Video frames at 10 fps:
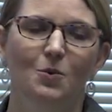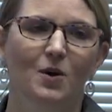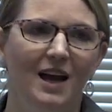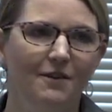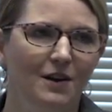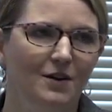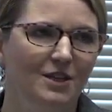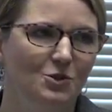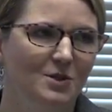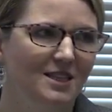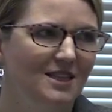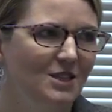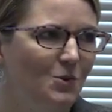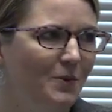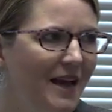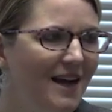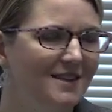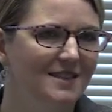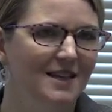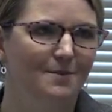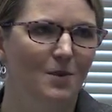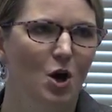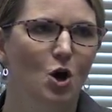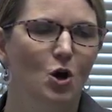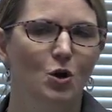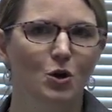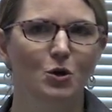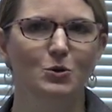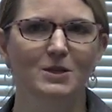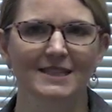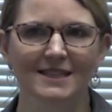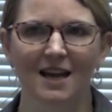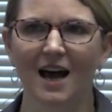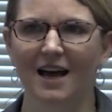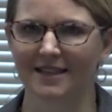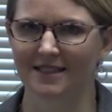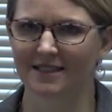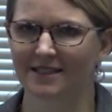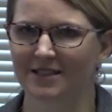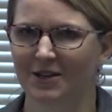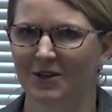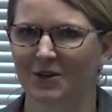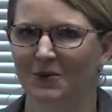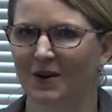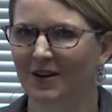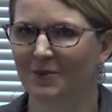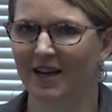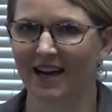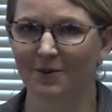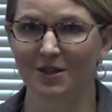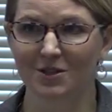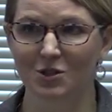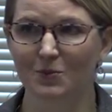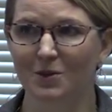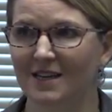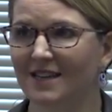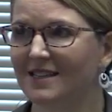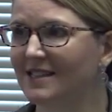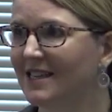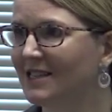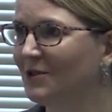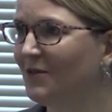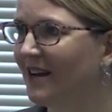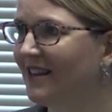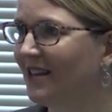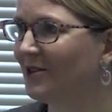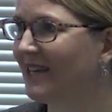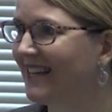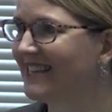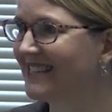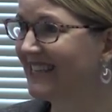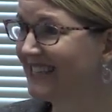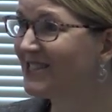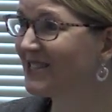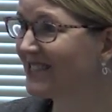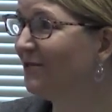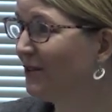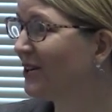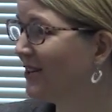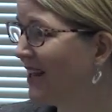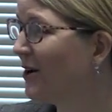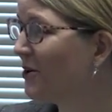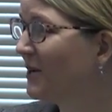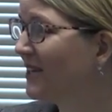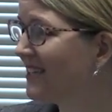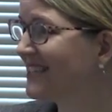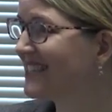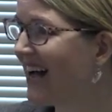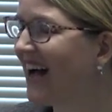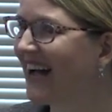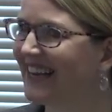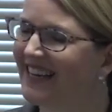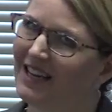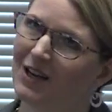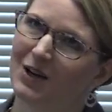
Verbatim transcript: What I found interesting is when we asked them, who decides right? We had the superintendents testify the other day. They said, this is difficult. How are we going to decide?